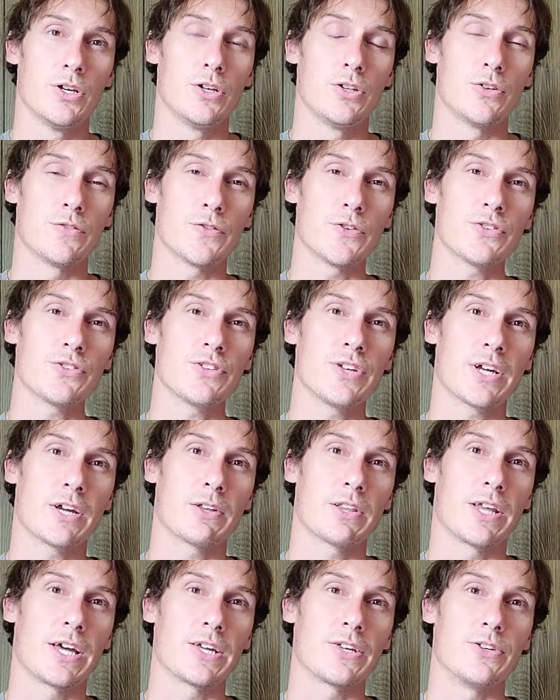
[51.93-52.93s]
The first thing I'd
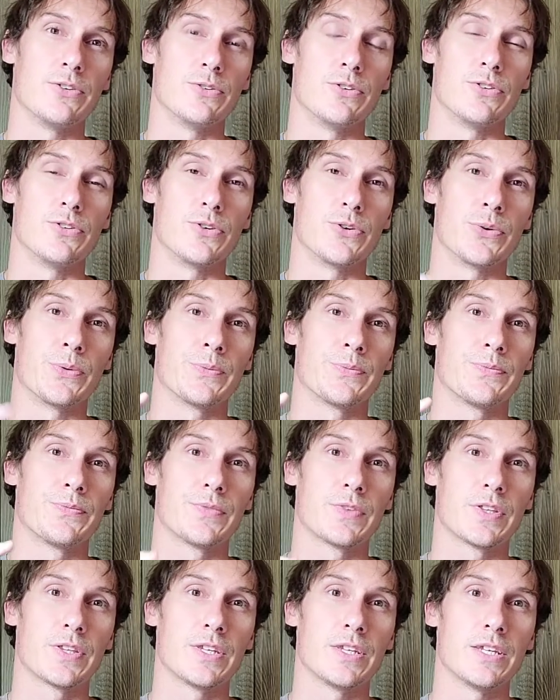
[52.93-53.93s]
like you to do
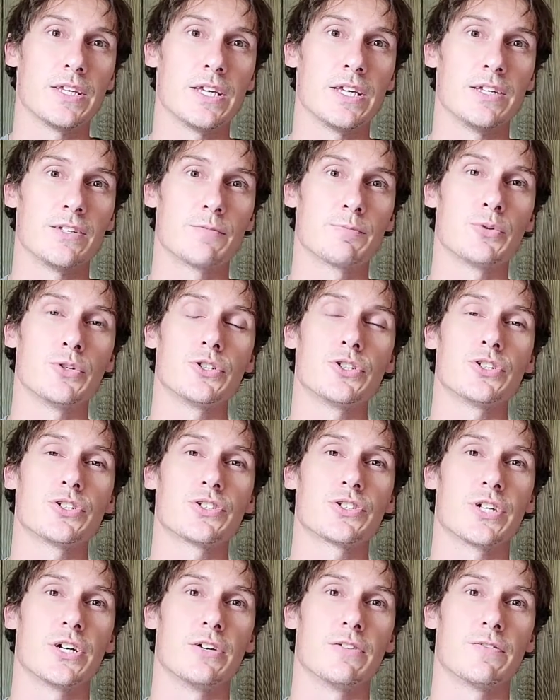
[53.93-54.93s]
is put
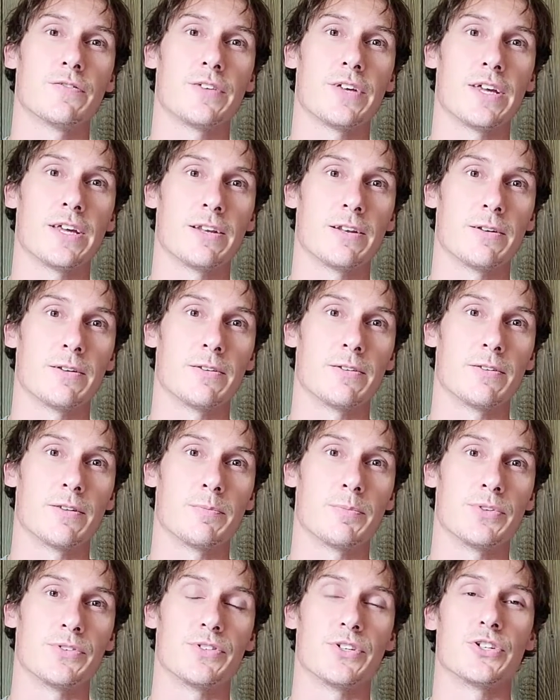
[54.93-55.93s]
yourself in the
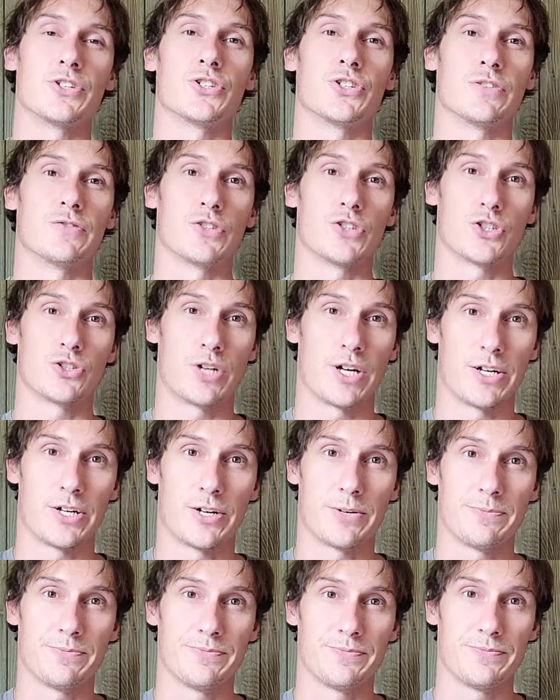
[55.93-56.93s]
position of a trainer.
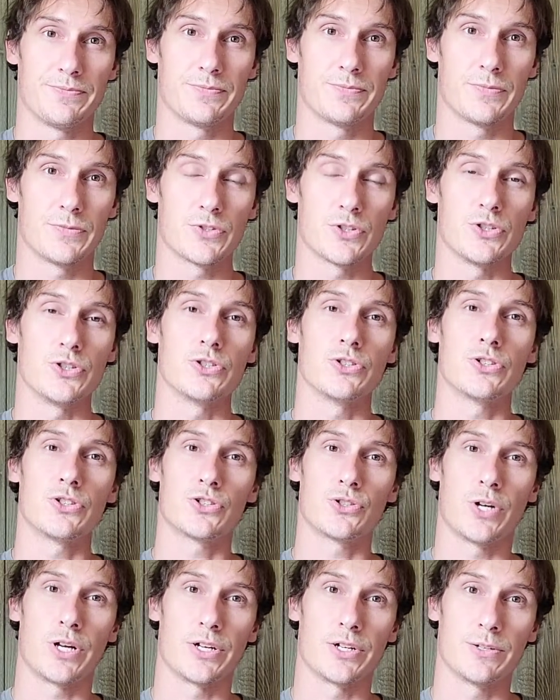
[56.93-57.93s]
So you're the
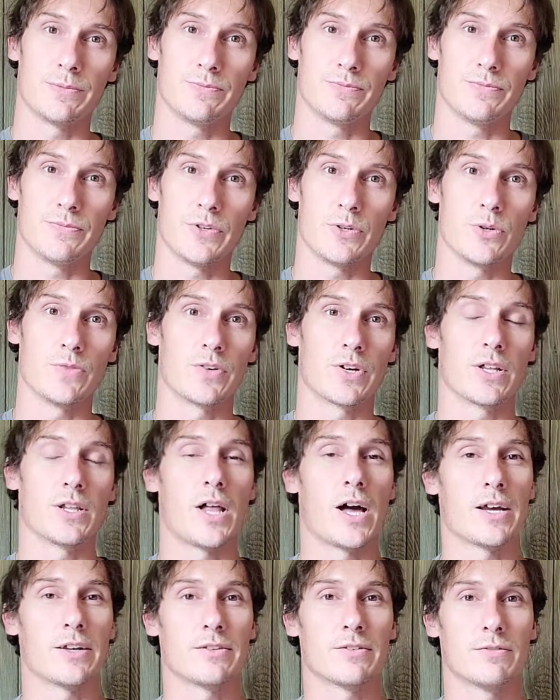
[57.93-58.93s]
trainer, you have a
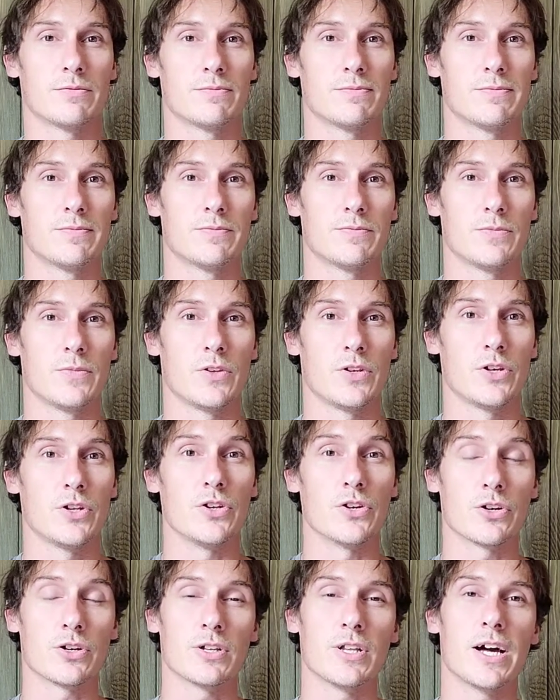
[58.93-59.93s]
client.
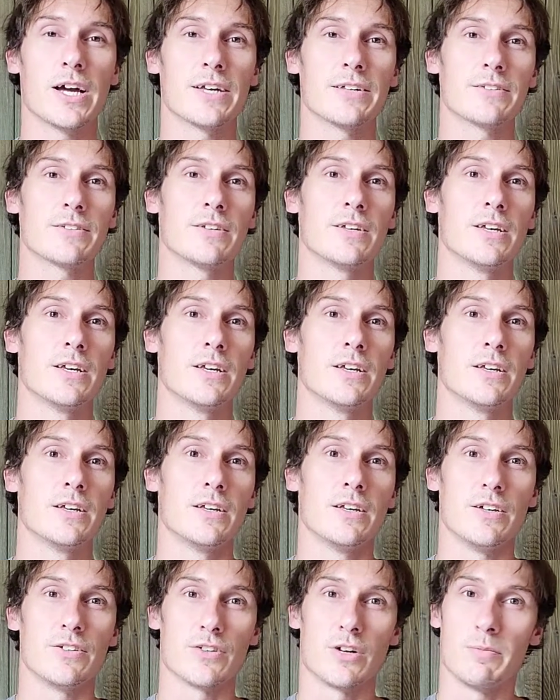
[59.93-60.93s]
Your client
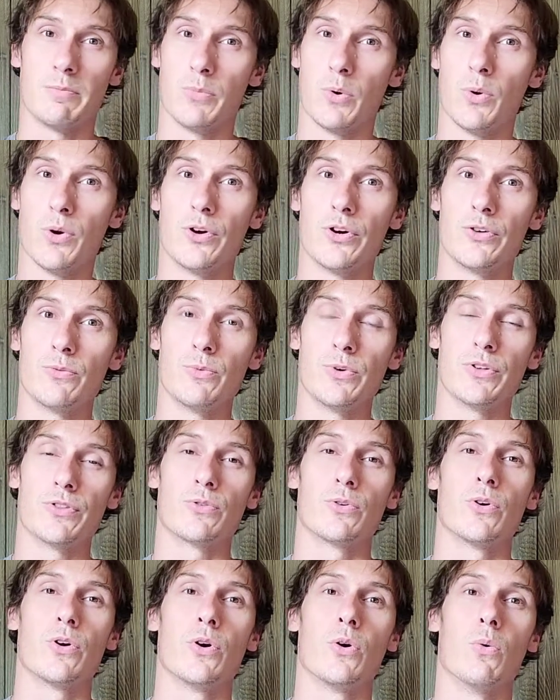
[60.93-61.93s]
is on board
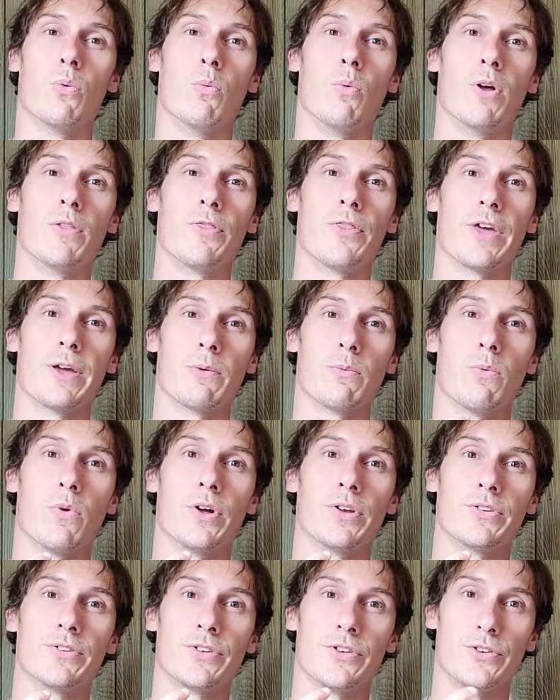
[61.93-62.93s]
with what they
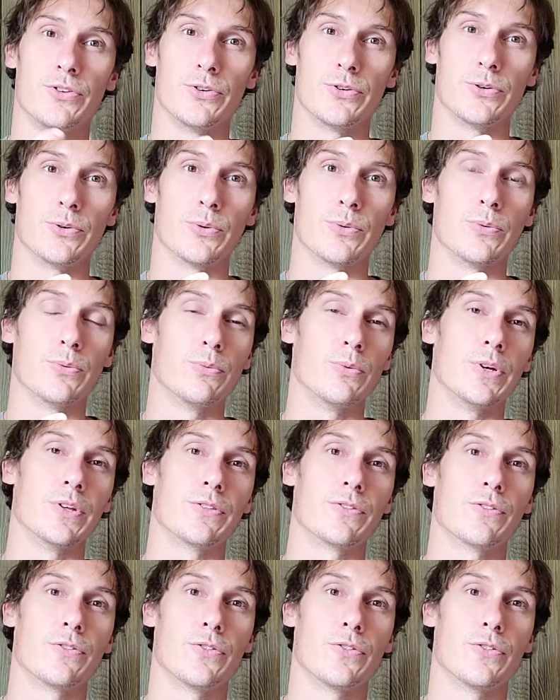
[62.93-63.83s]
want to do with